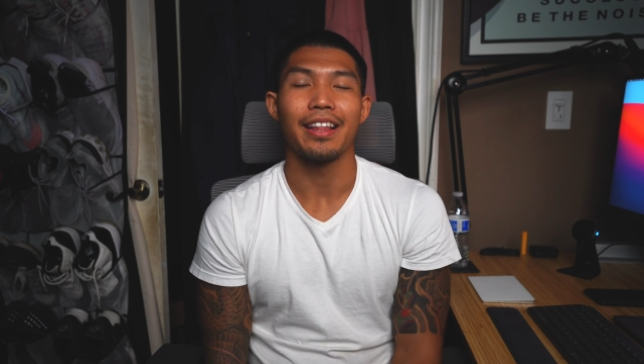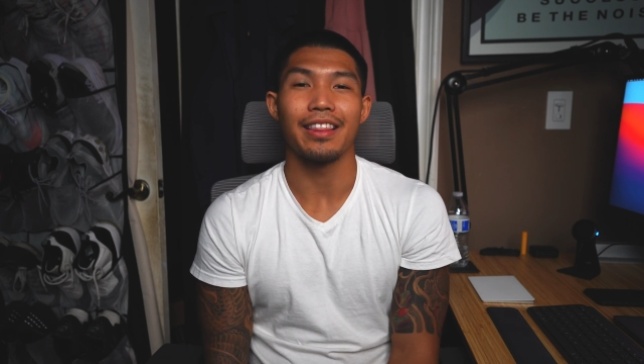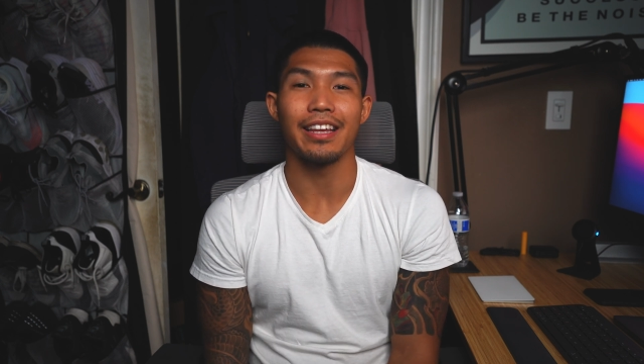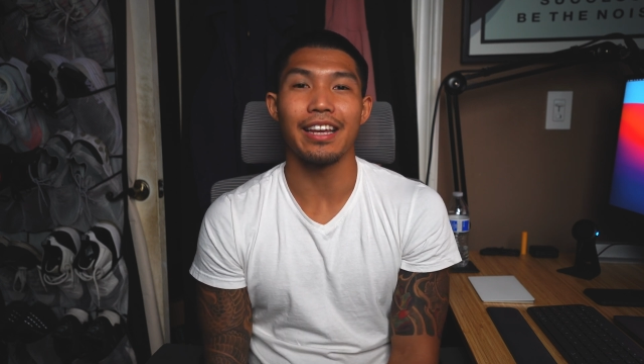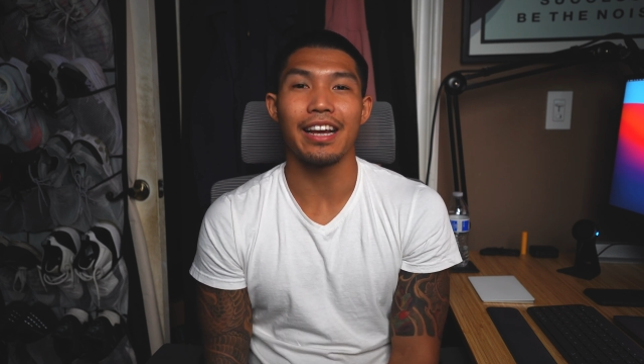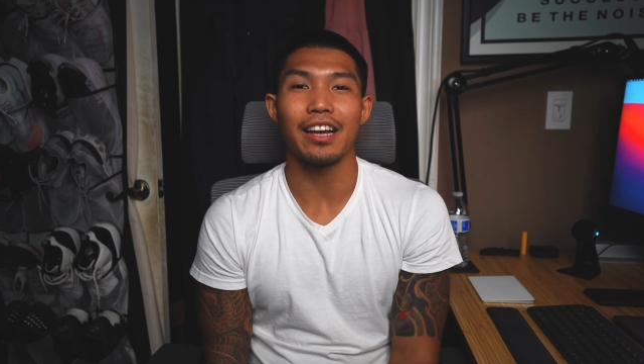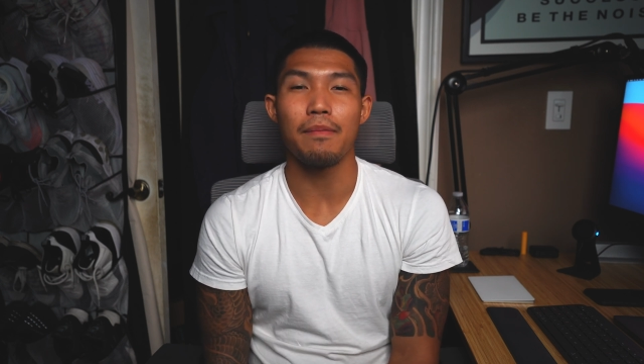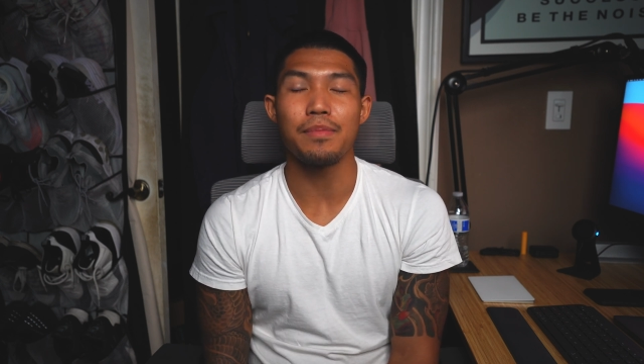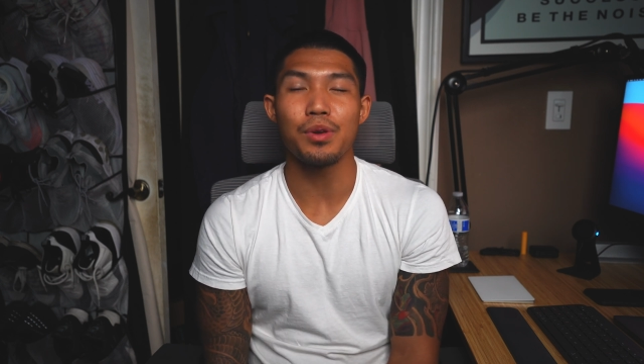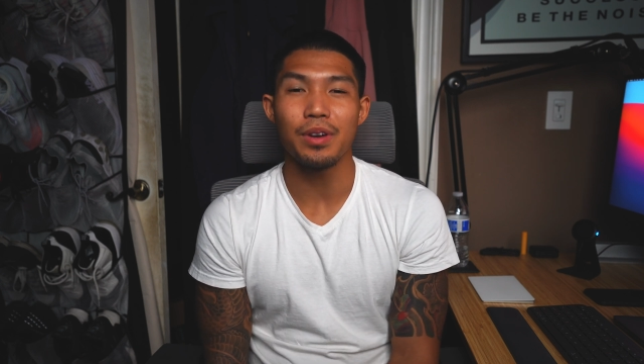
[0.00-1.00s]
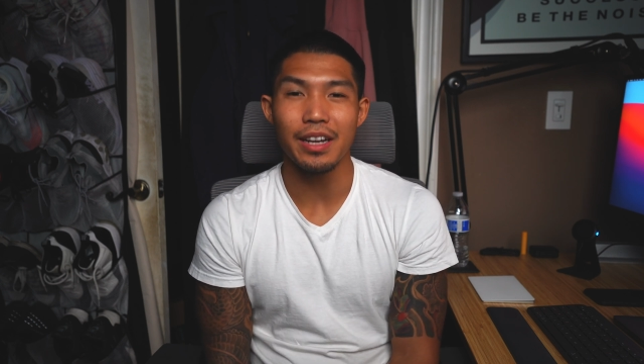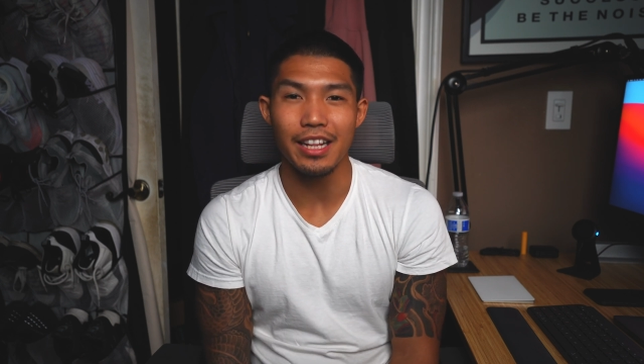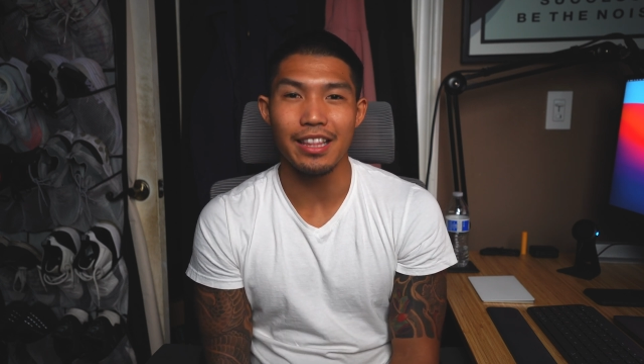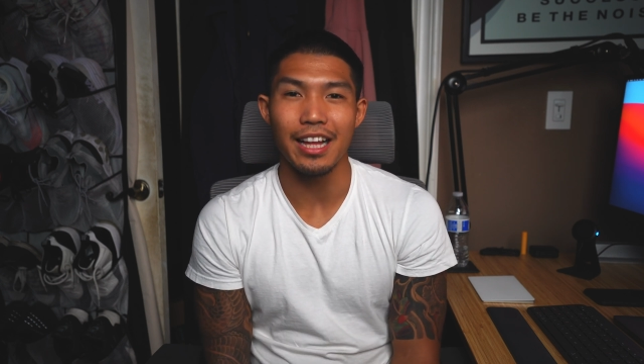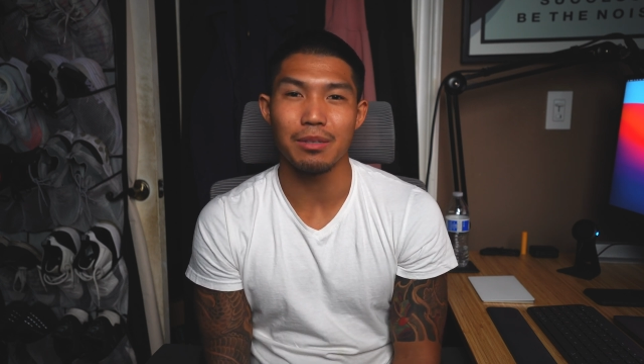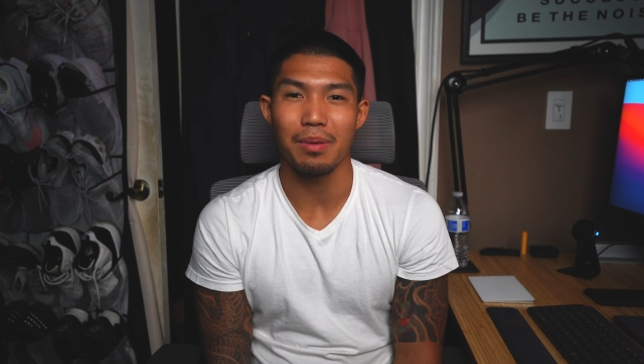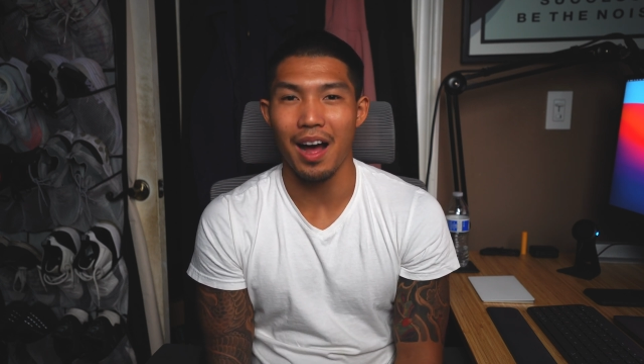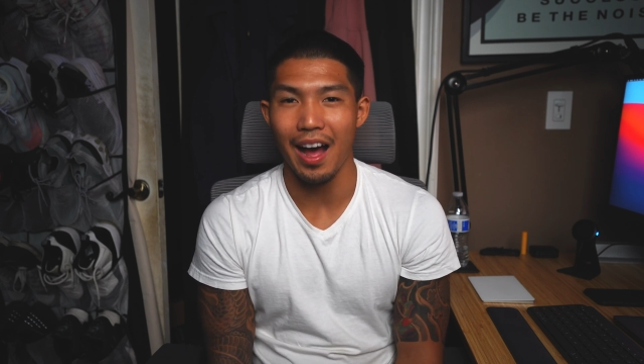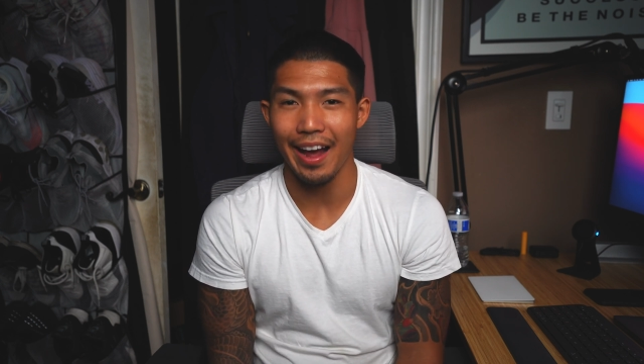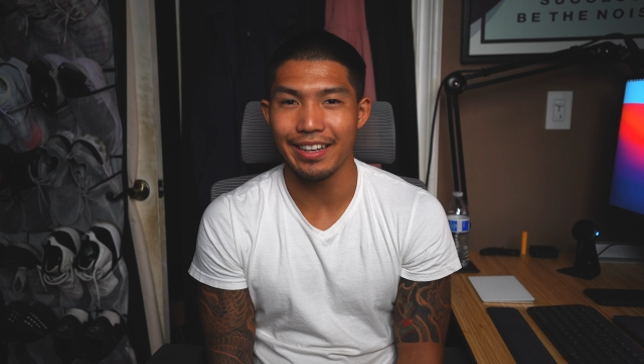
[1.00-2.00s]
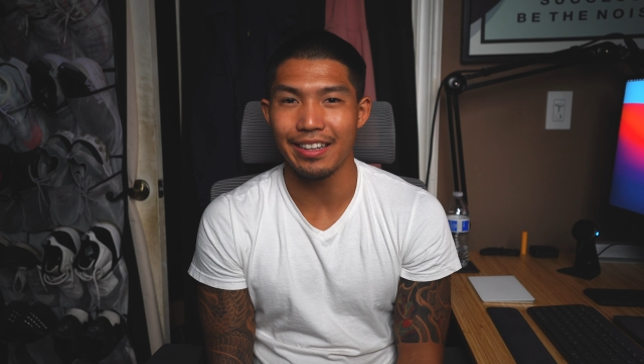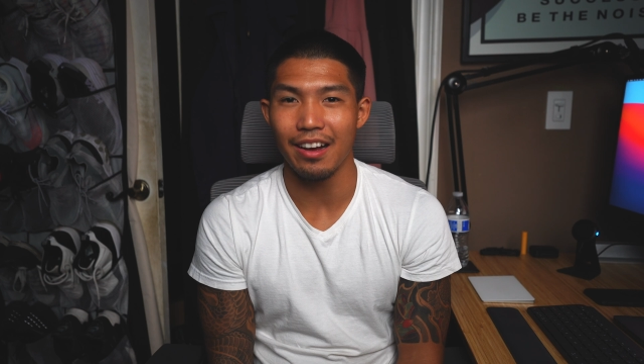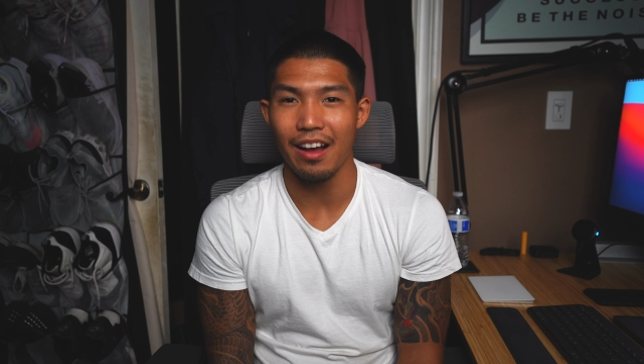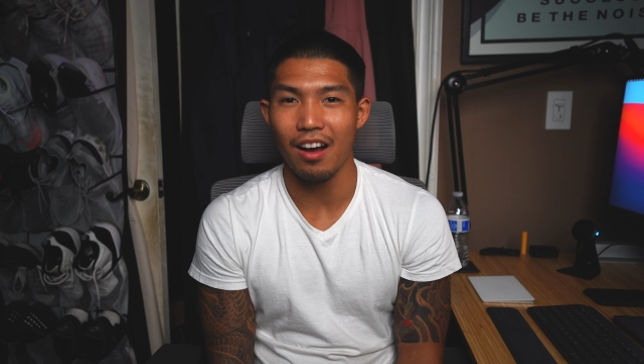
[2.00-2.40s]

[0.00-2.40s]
the community that's behind